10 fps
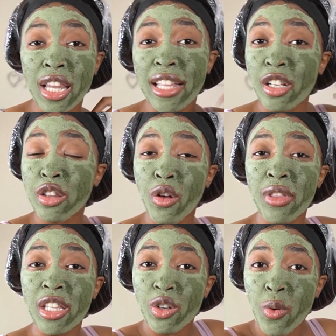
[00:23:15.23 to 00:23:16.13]
Like, the
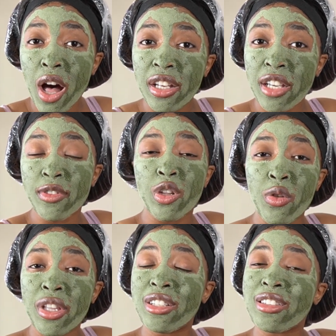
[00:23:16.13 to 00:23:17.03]
clothing, the quality of the
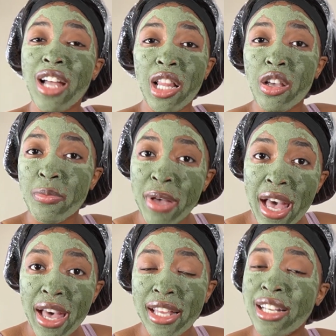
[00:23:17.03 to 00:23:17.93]
clothing does not look
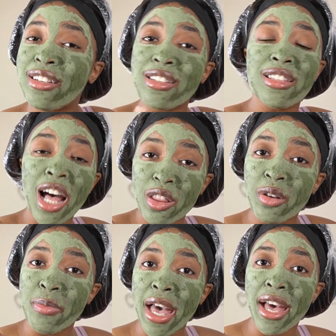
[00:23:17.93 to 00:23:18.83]
bad. It does not
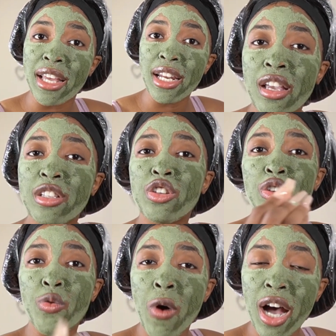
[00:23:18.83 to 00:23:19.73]
look bad until
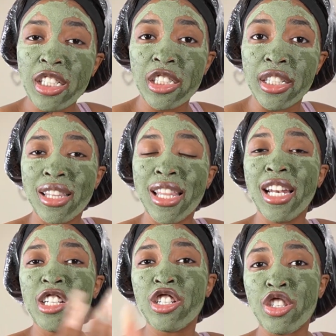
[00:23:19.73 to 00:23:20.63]
you wash
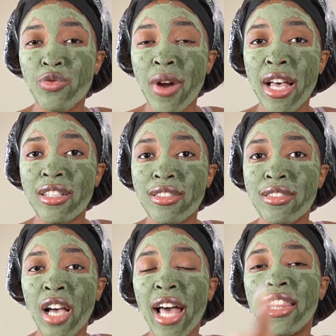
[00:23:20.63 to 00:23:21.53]
Then it's just
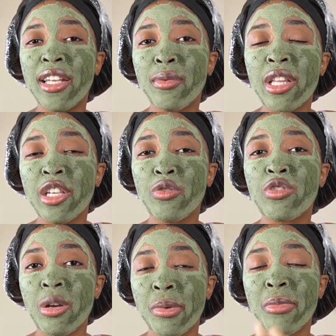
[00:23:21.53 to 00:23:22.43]
threads. I literally use
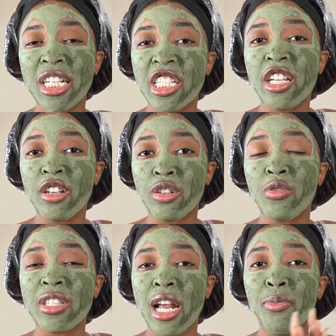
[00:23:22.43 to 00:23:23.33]
some of my Shein
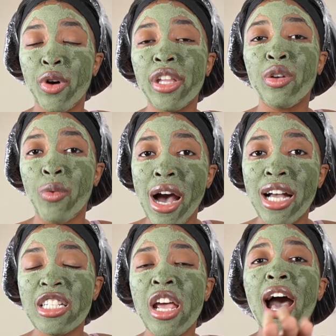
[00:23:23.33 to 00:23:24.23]
clothes that I put in the
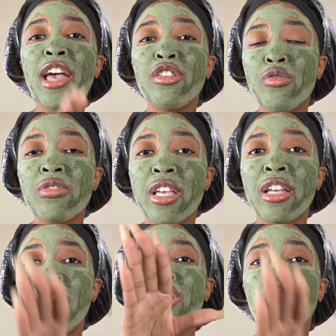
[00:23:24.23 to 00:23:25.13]
wash. I use
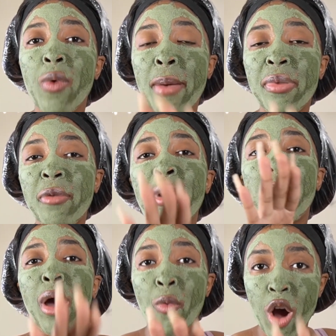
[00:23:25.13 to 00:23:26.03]
it to wipe up
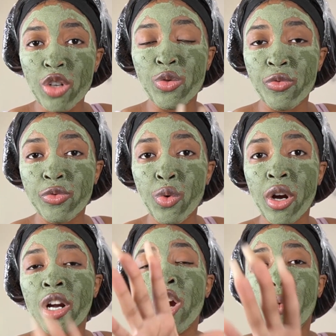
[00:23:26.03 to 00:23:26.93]
my washroom
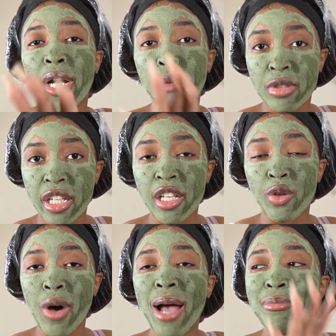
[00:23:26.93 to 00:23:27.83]
floor when I'm cleaning the
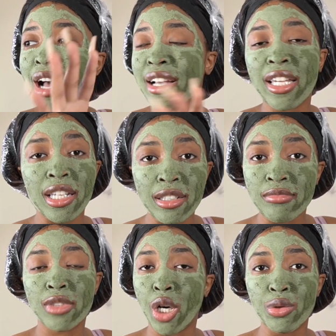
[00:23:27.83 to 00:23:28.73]
wash. I'm not kidding.
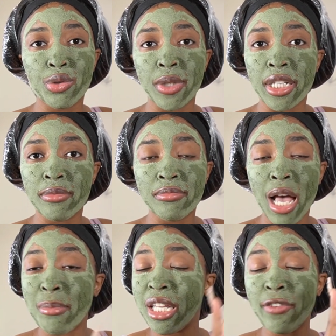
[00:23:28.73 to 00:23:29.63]
Don't do it.
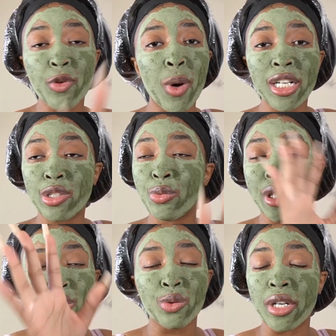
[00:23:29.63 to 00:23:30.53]
I mean, if you want to do
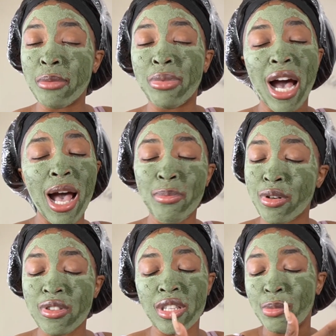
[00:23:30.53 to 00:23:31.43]
it, but I
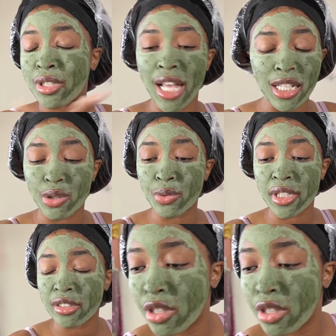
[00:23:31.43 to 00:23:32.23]
personally will not do it.